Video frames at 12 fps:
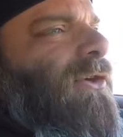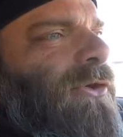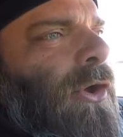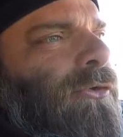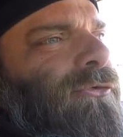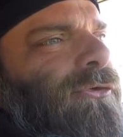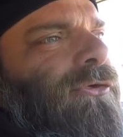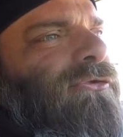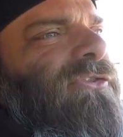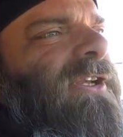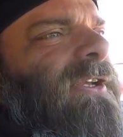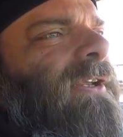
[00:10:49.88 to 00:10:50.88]
go
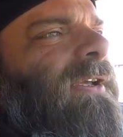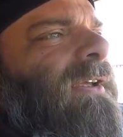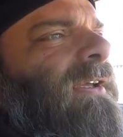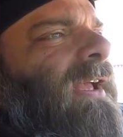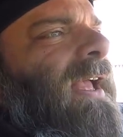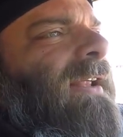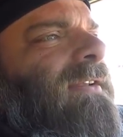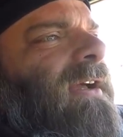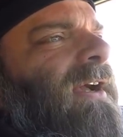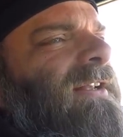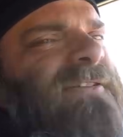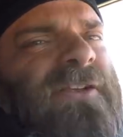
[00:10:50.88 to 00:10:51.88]
cruising, and
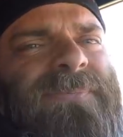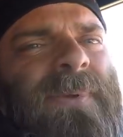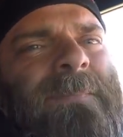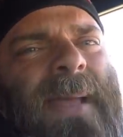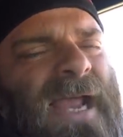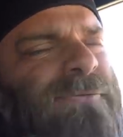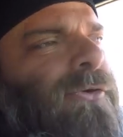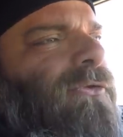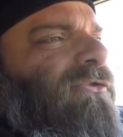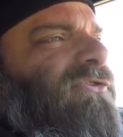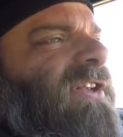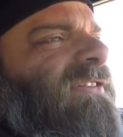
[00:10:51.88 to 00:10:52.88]
it's just been back
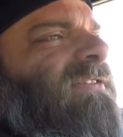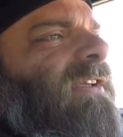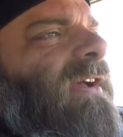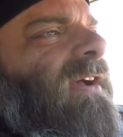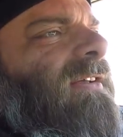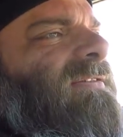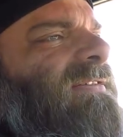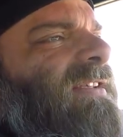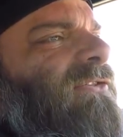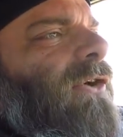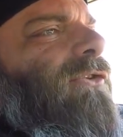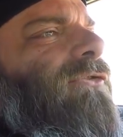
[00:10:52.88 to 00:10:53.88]
roads since
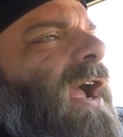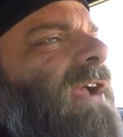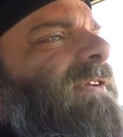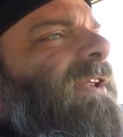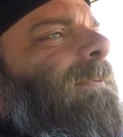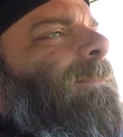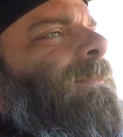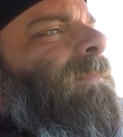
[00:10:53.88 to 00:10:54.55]
I started driving it.